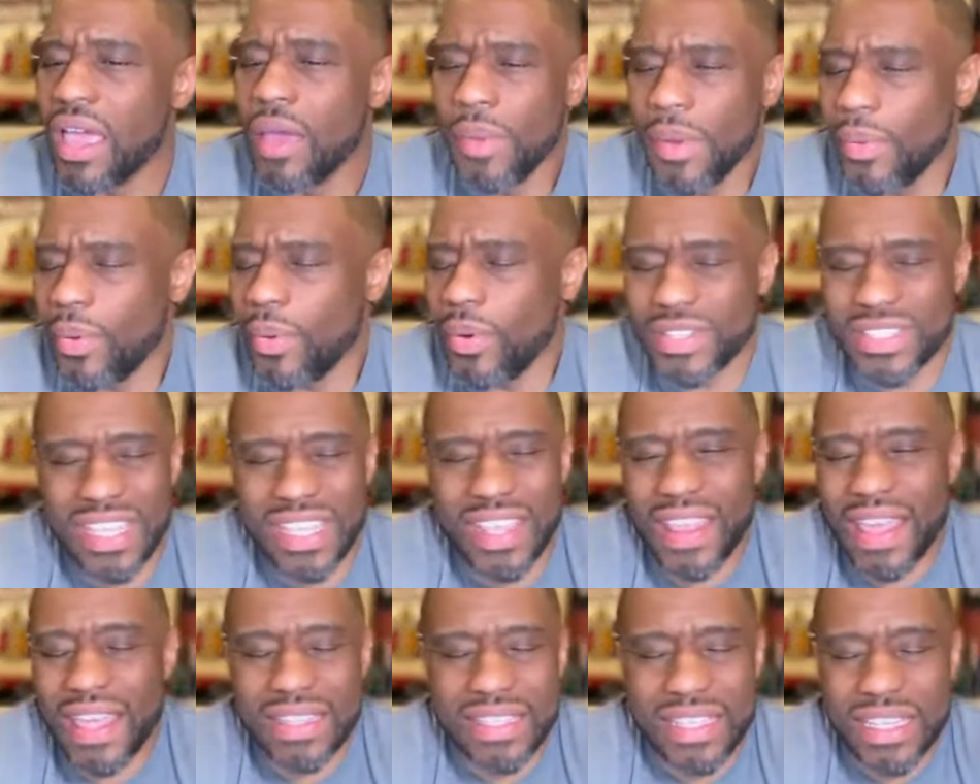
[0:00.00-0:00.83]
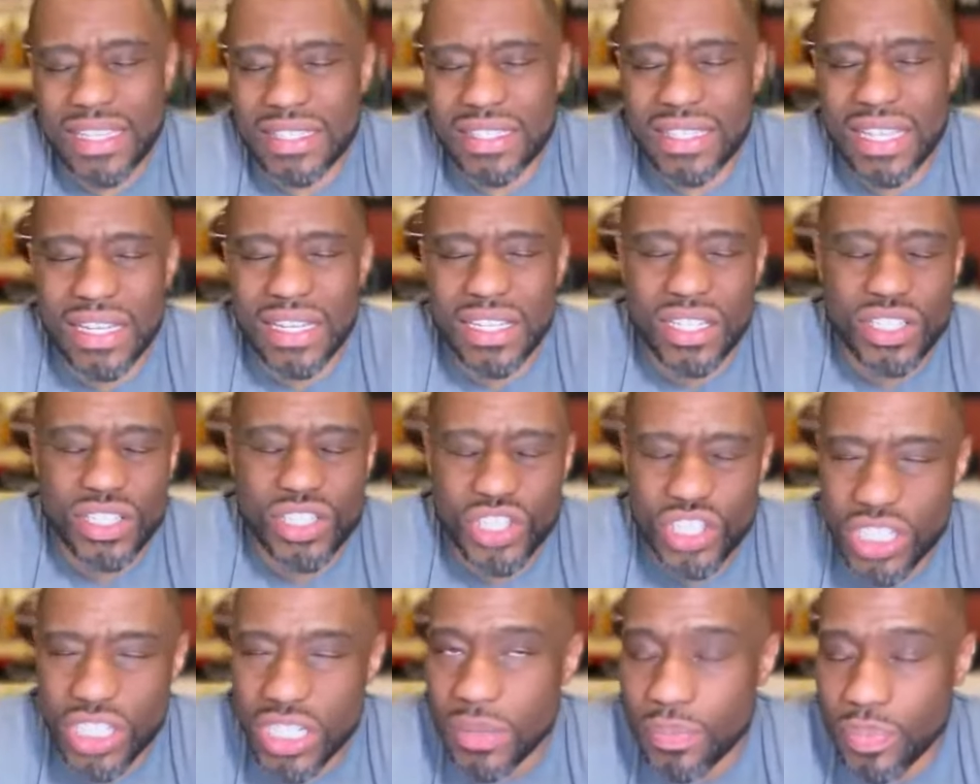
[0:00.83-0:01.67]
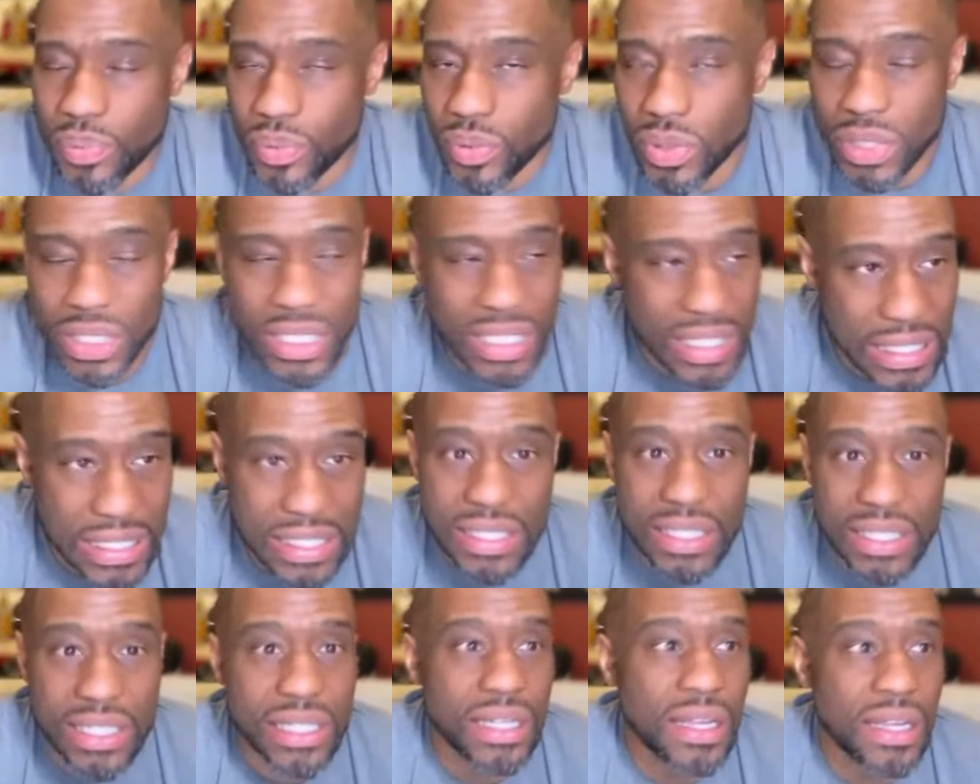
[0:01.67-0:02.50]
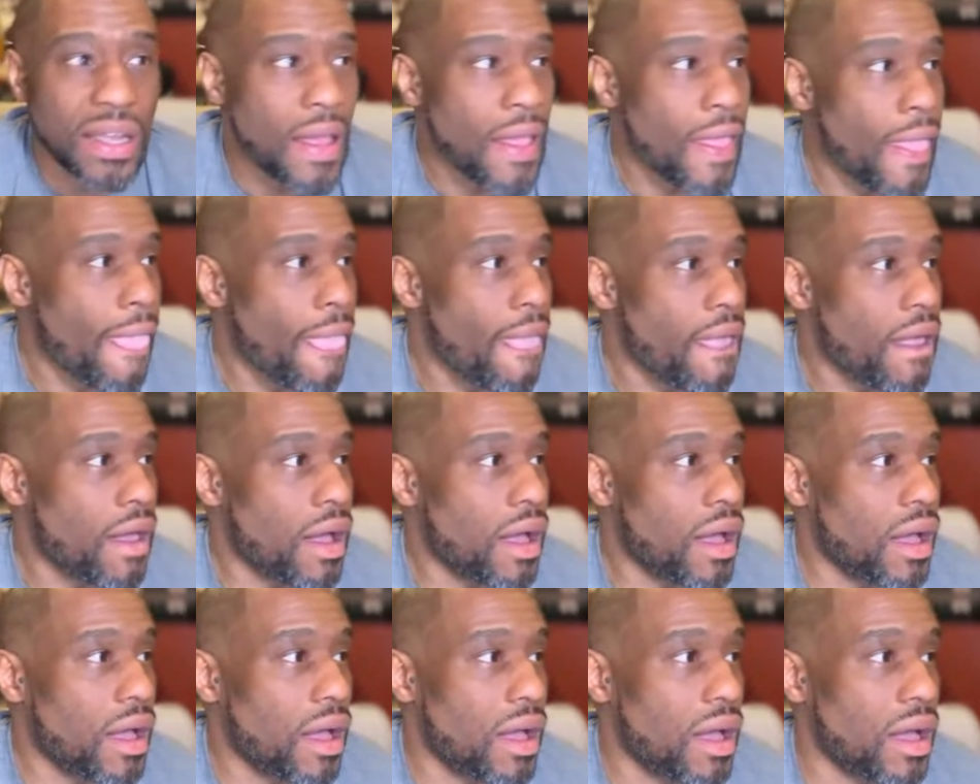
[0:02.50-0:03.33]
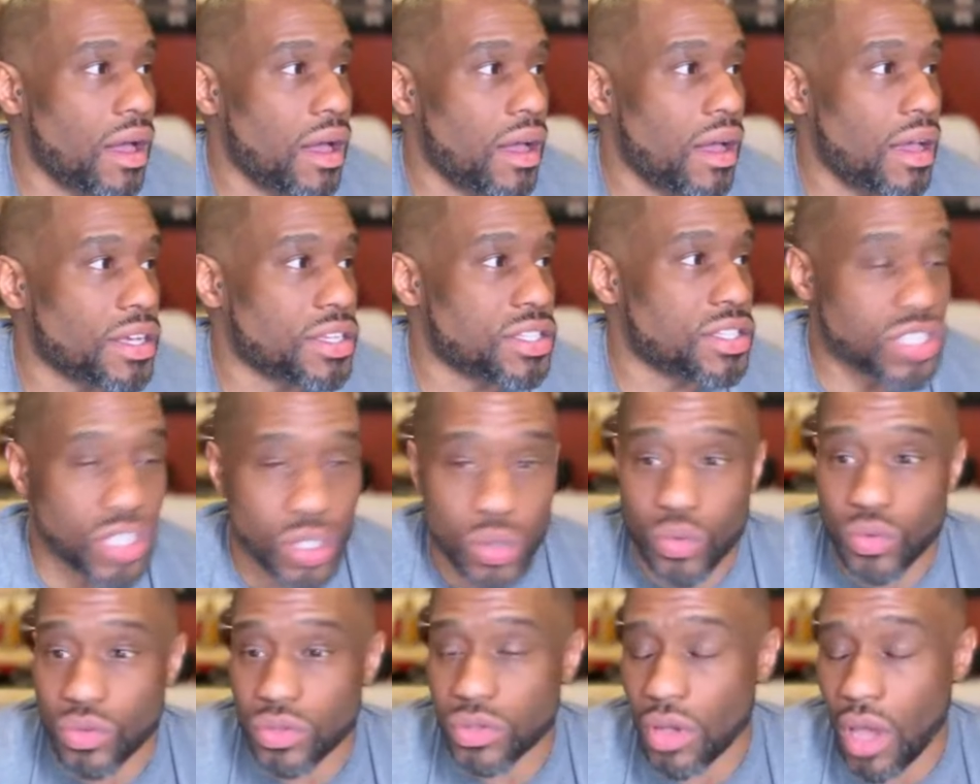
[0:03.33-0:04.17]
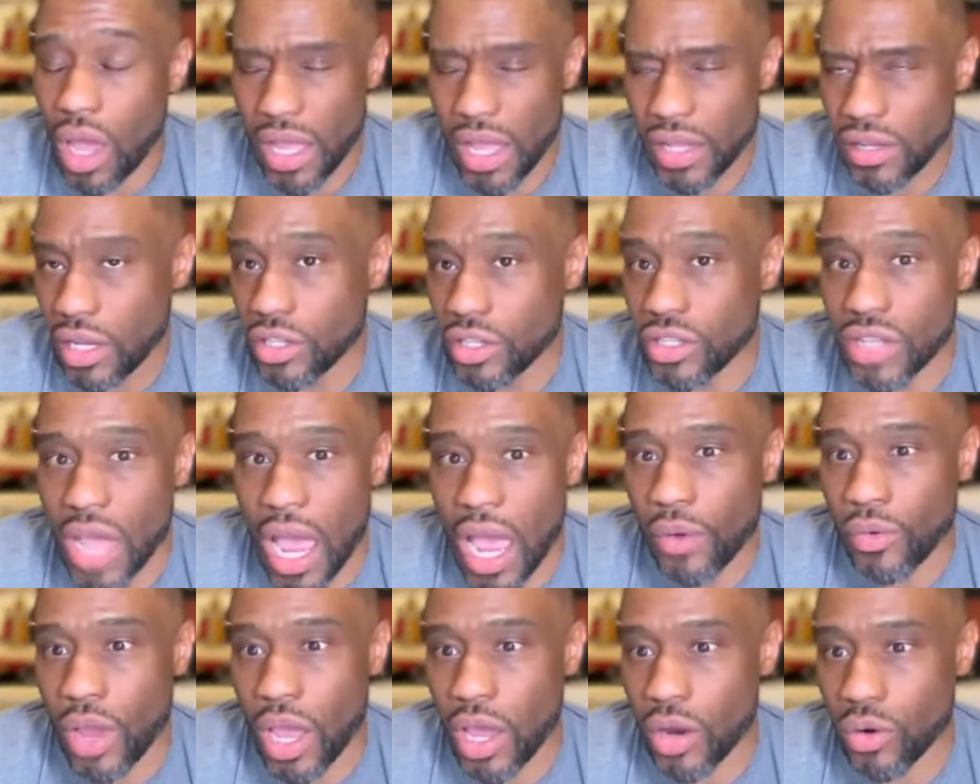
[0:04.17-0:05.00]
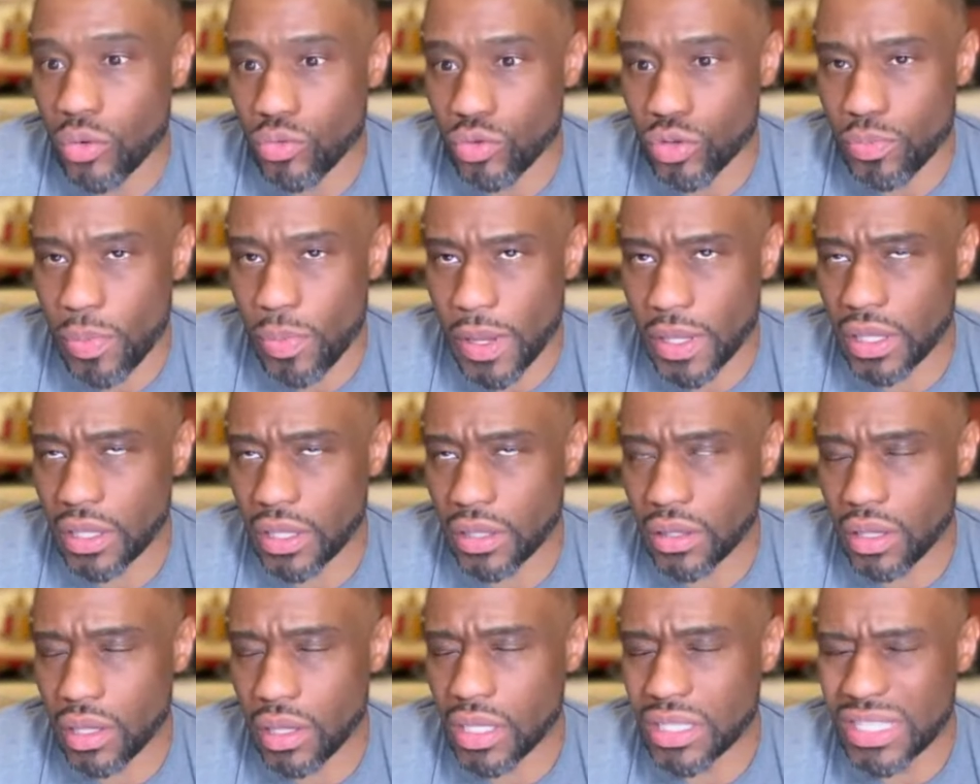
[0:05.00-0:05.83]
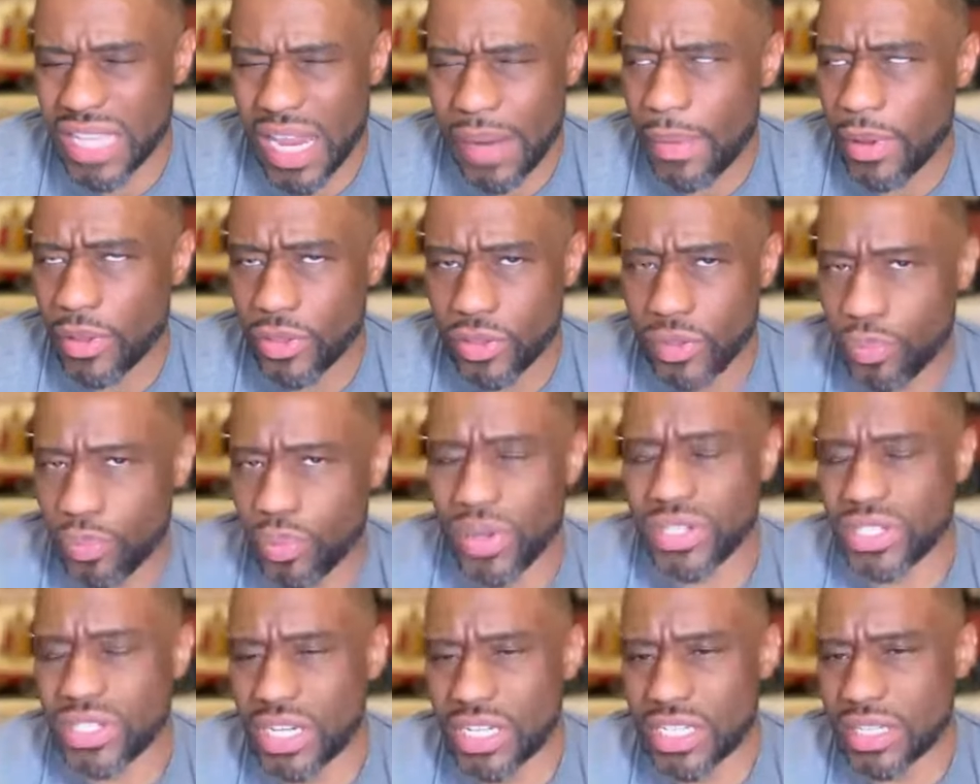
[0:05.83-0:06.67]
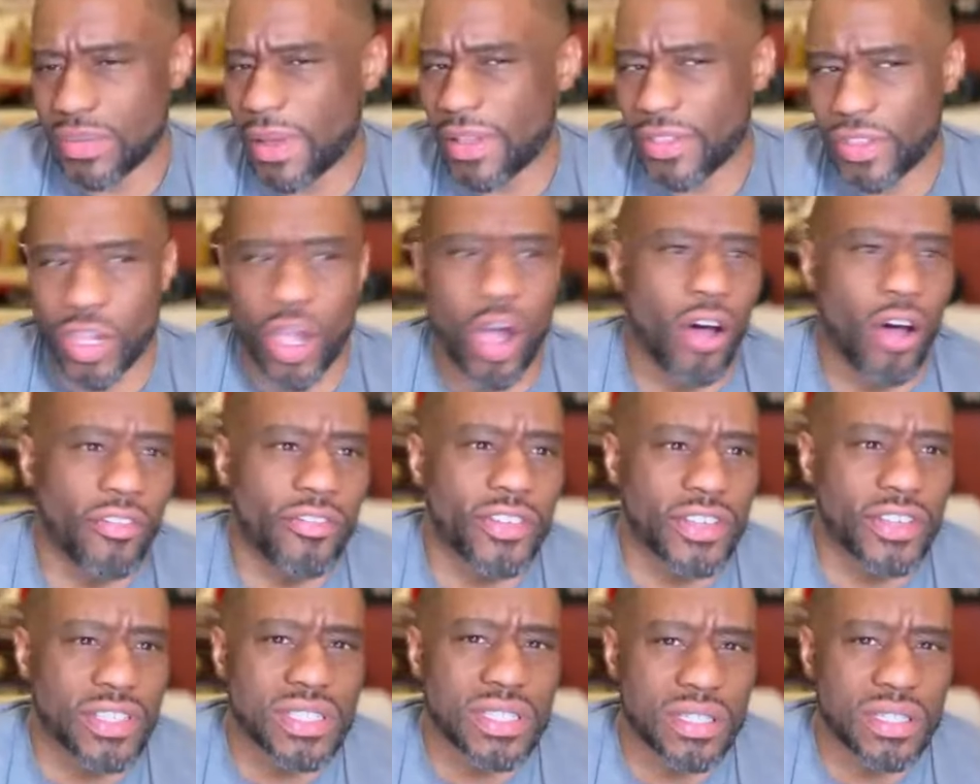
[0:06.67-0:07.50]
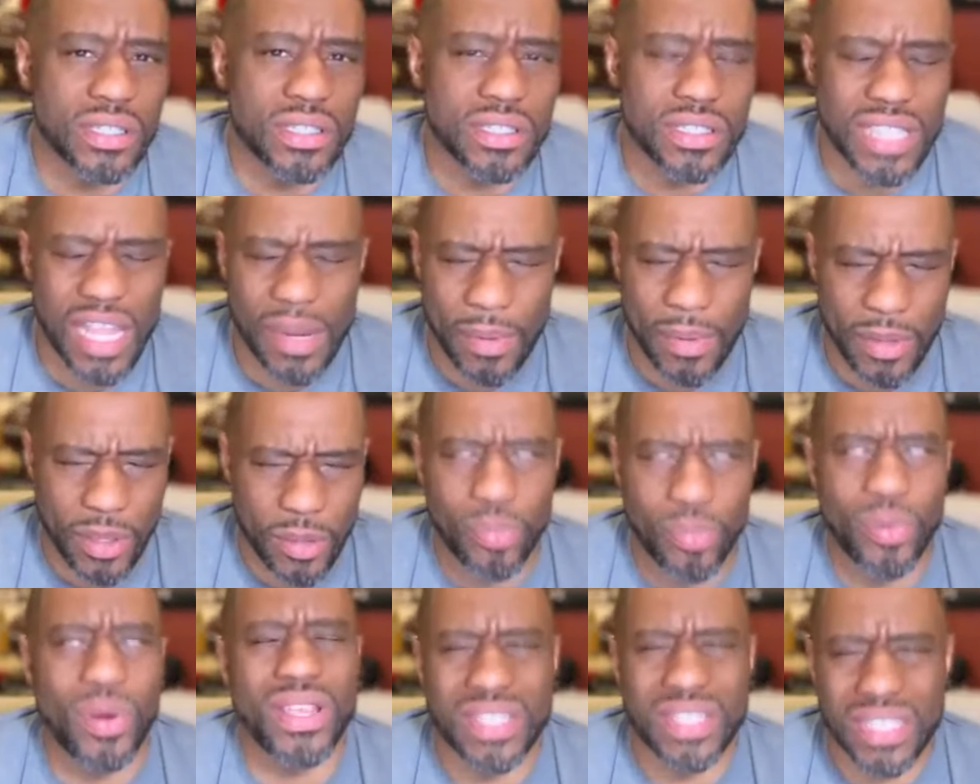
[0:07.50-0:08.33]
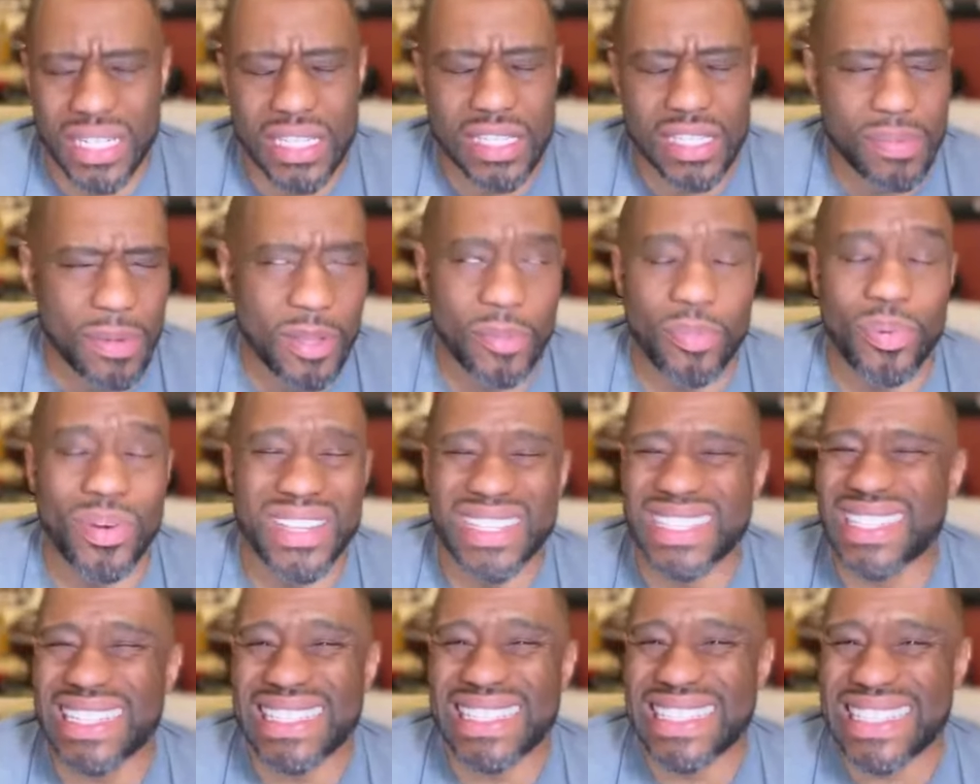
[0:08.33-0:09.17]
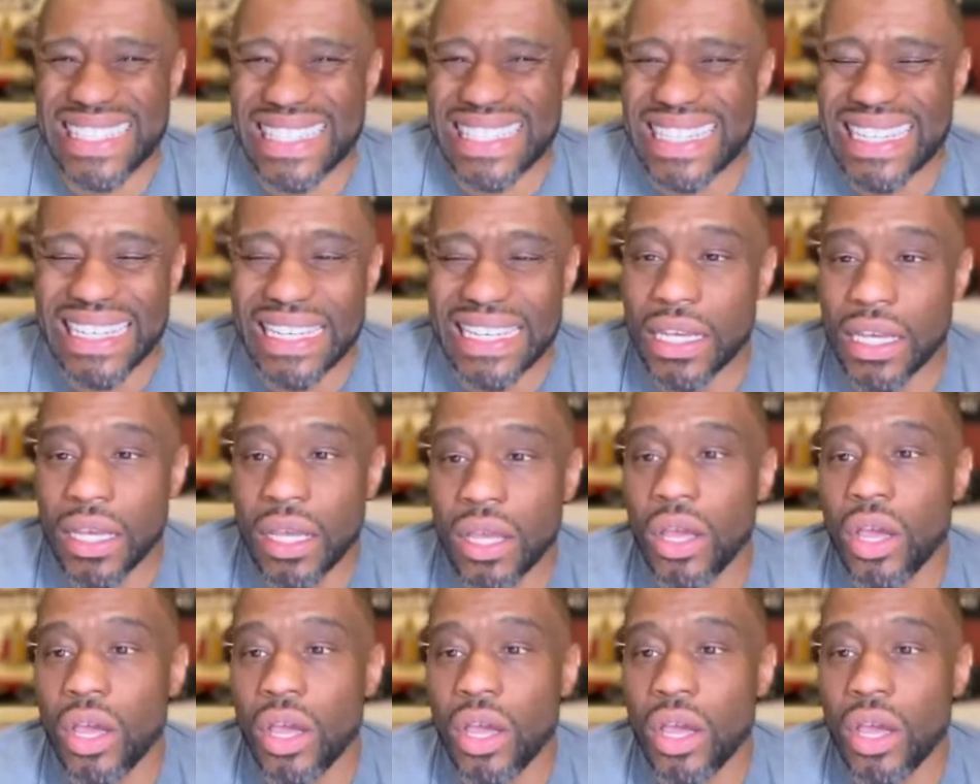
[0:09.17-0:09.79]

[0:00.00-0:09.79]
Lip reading: People always say that. It's such a cheap, easy excuse. Oh, I don't respect. It's not about the president. It's about the office. It's not about the president. It's about the presidency.